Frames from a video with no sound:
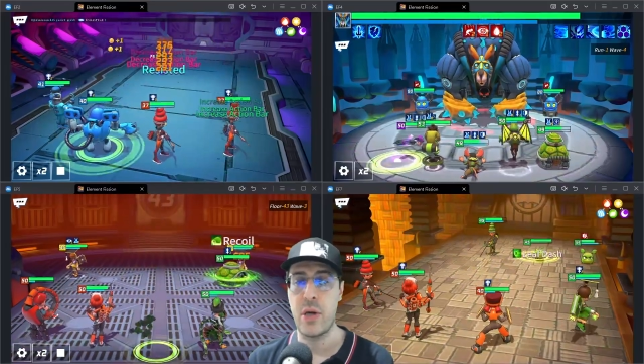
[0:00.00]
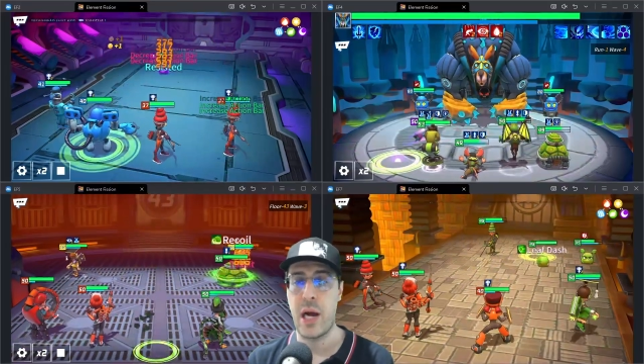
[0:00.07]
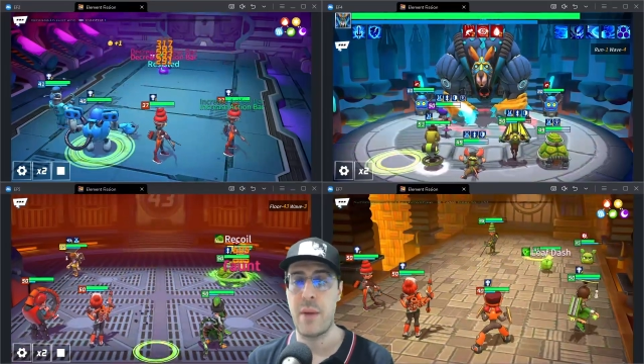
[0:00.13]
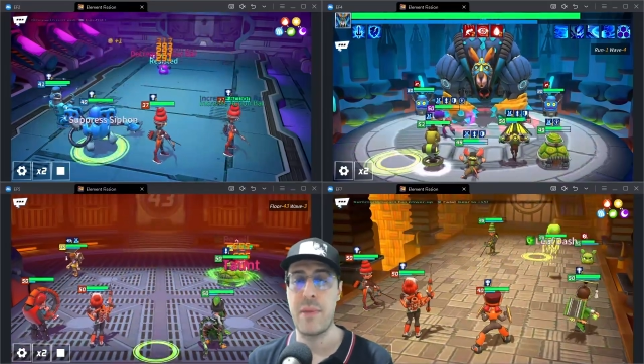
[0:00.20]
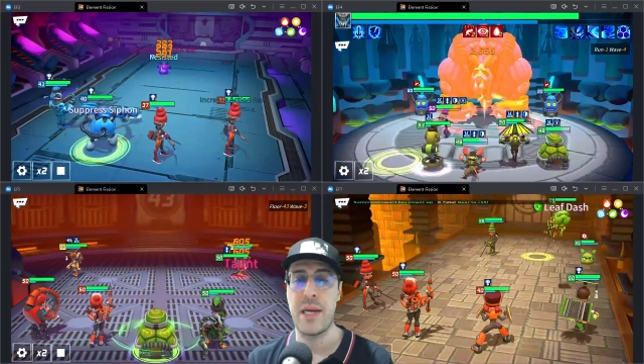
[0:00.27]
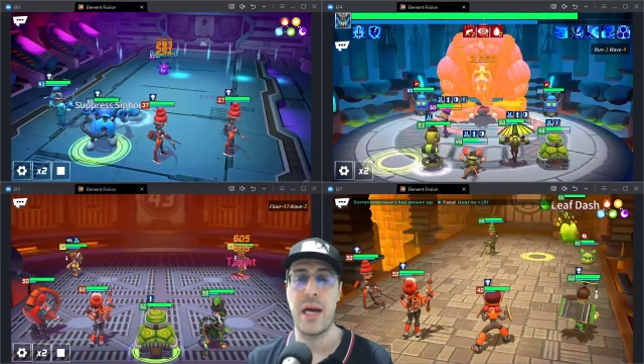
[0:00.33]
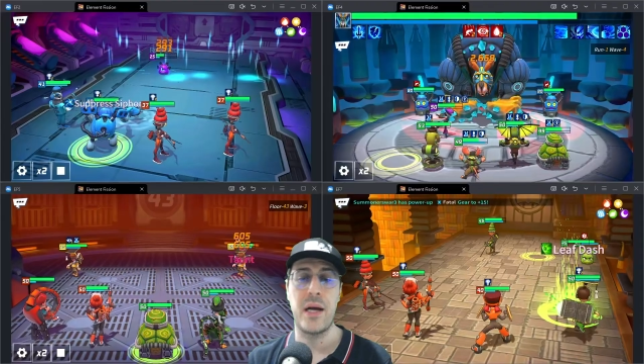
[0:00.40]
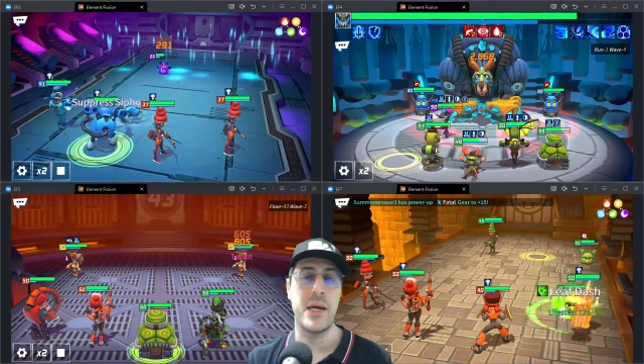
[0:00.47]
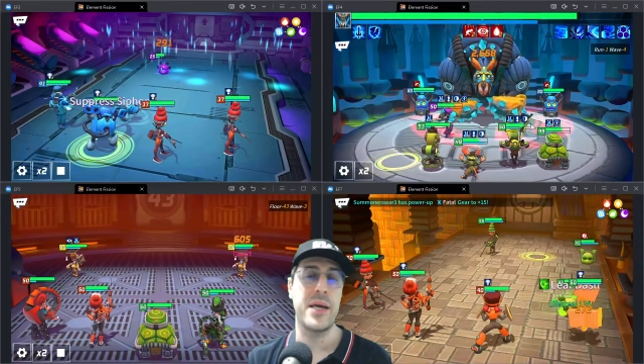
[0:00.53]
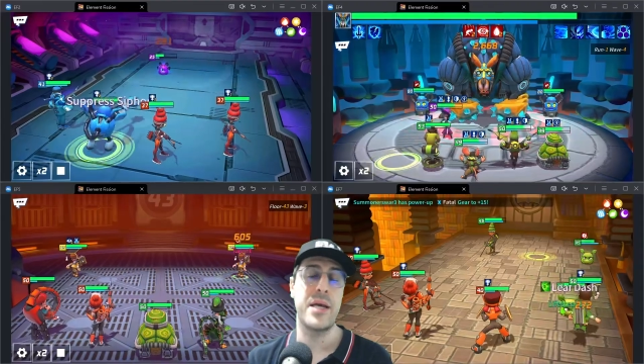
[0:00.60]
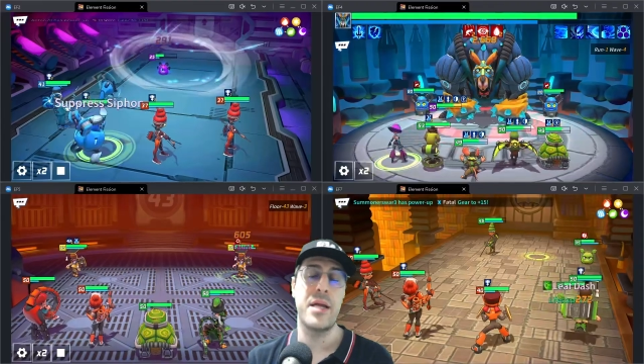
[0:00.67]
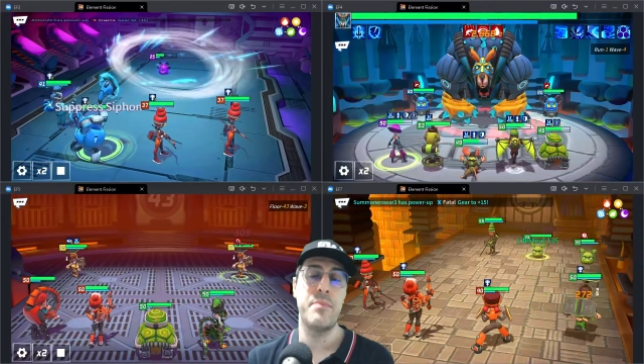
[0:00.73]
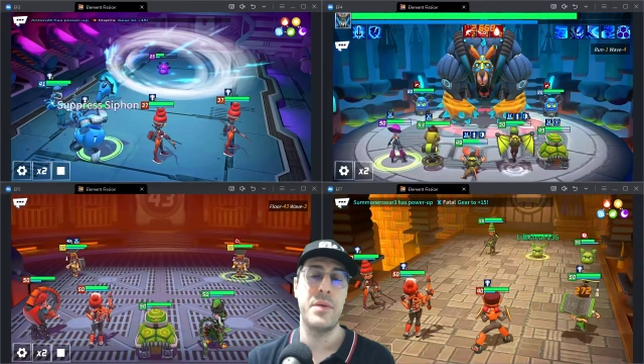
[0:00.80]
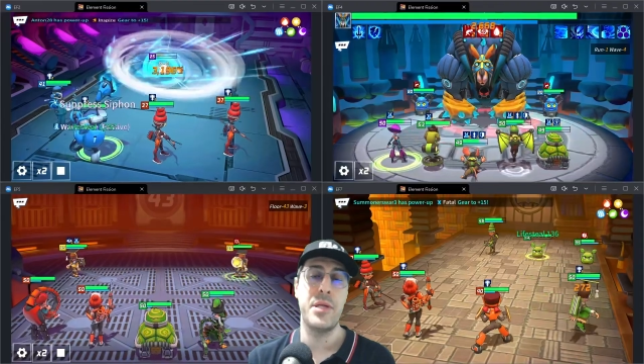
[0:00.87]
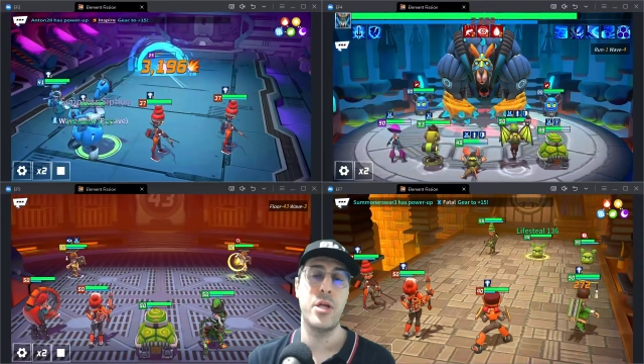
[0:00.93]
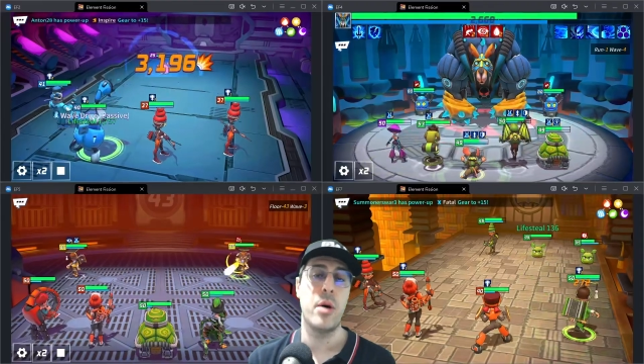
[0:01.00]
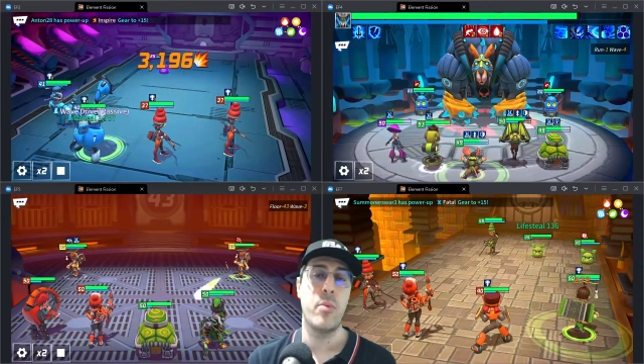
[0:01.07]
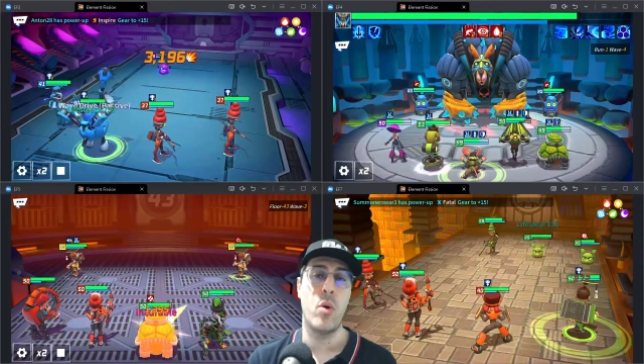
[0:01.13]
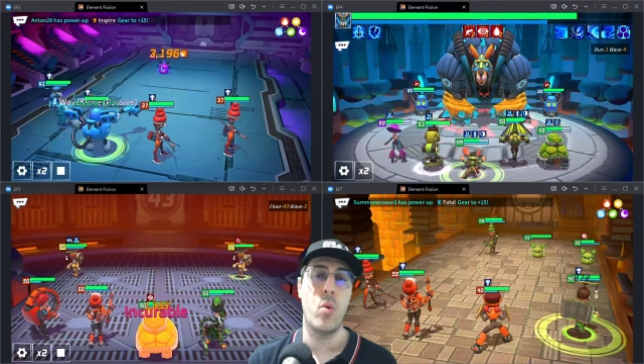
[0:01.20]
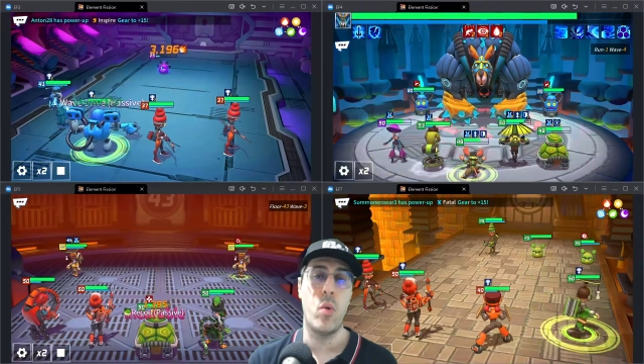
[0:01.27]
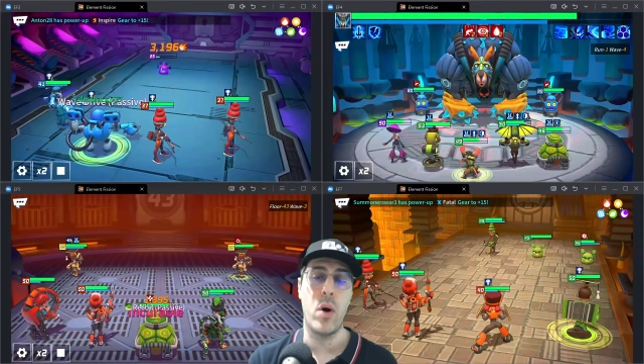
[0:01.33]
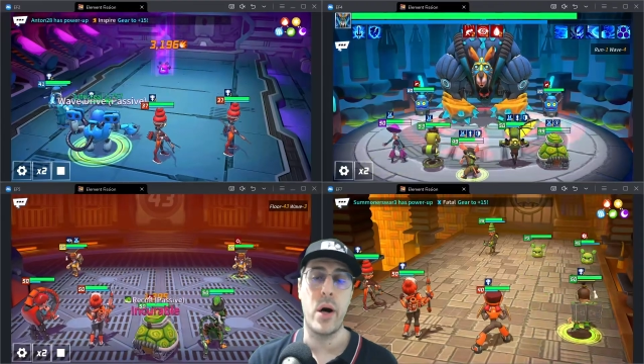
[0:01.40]
I mean, hell, it can be
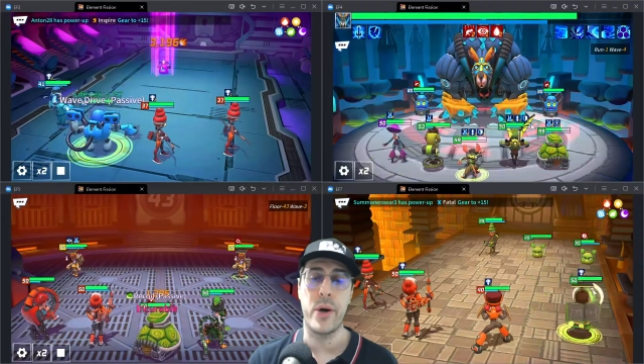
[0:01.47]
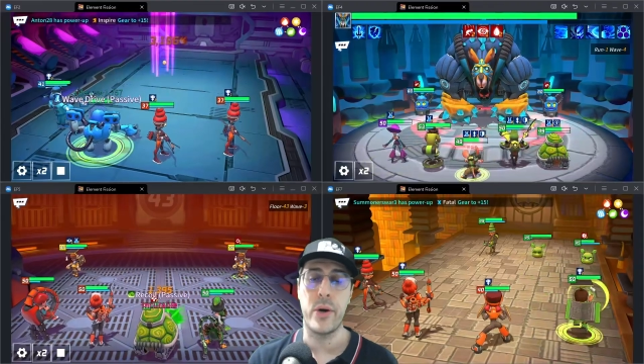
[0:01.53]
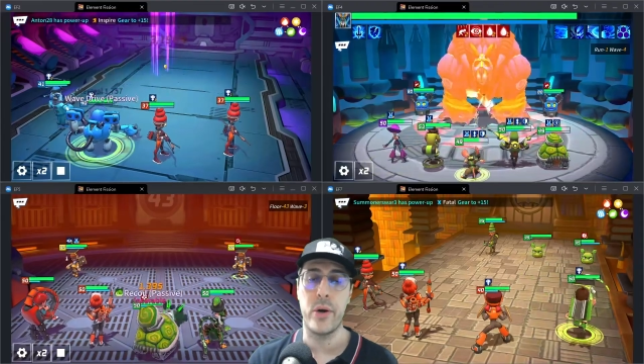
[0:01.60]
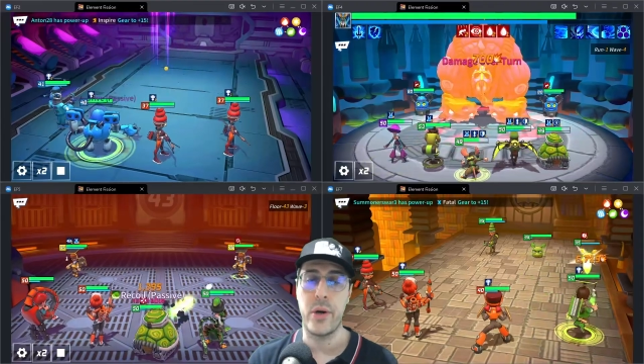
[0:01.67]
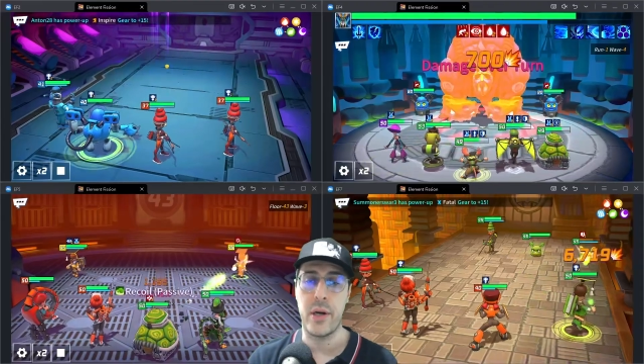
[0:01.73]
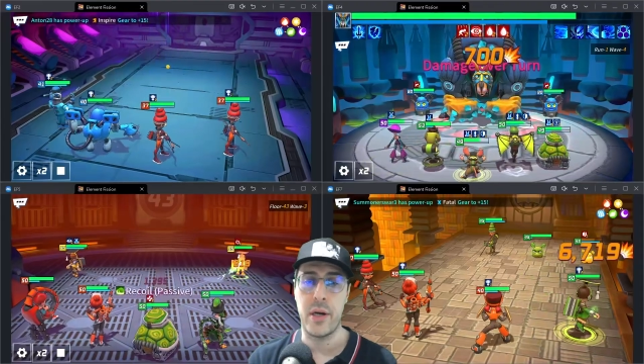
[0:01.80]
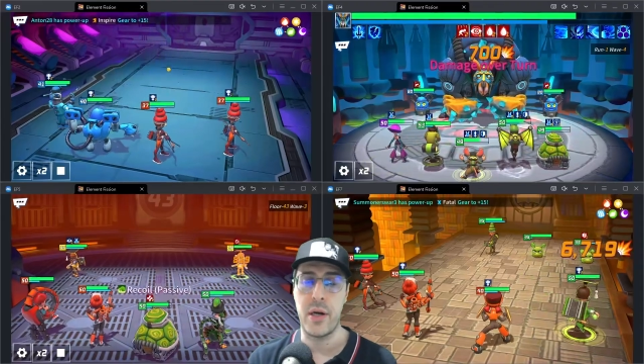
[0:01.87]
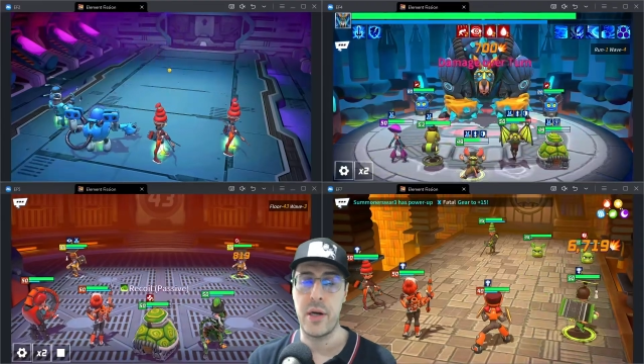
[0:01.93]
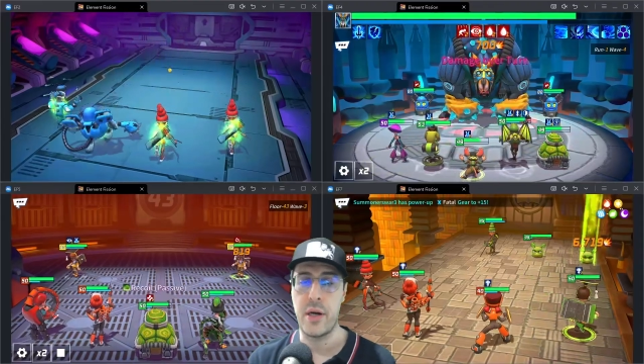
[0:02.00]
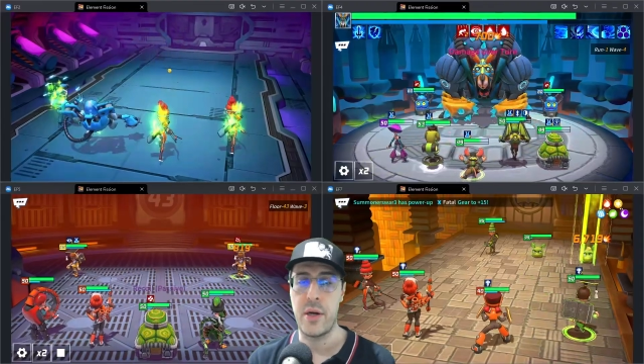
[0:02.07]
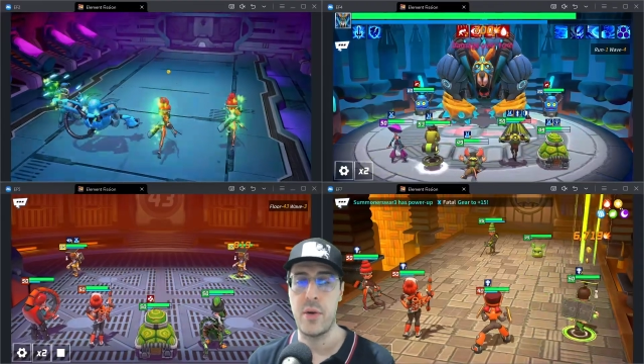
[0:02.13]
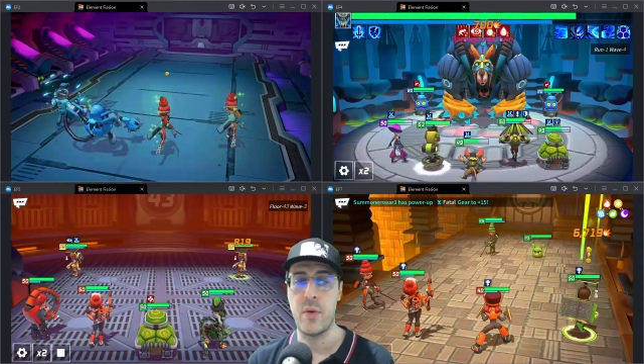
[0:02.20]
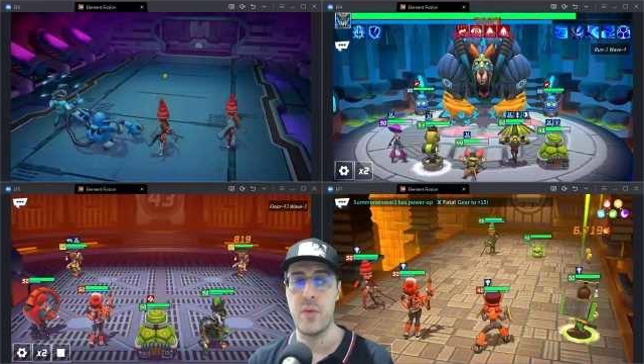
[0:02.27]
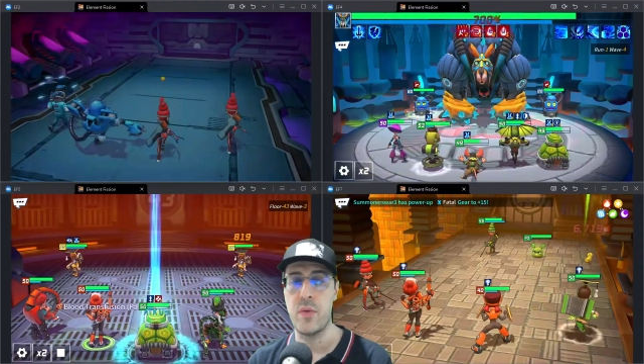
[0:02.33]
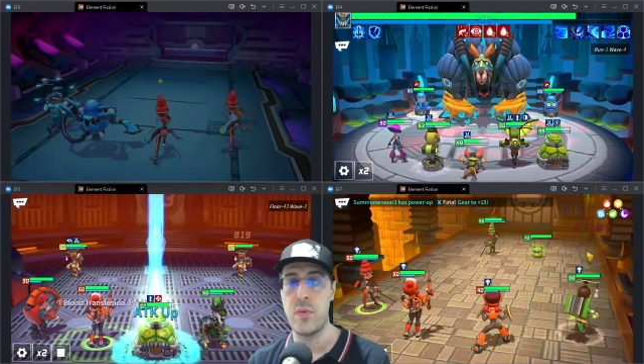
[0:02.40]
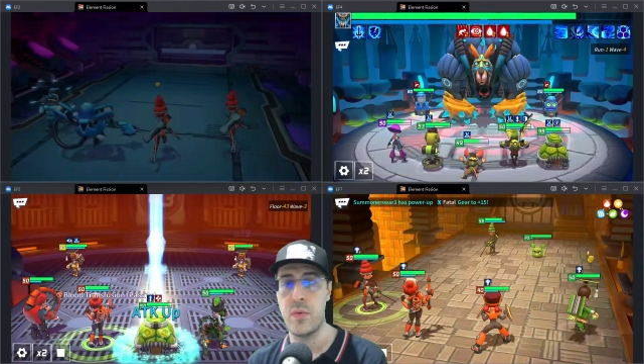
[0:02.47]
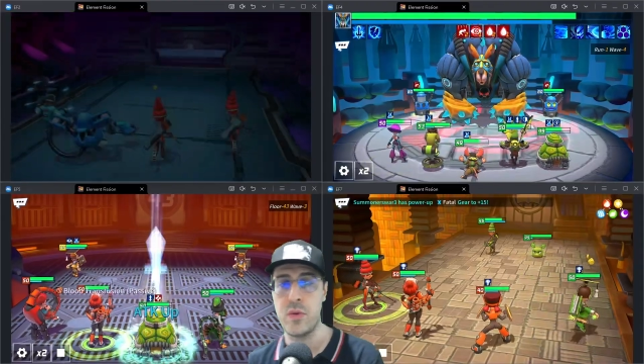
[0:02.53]
double water.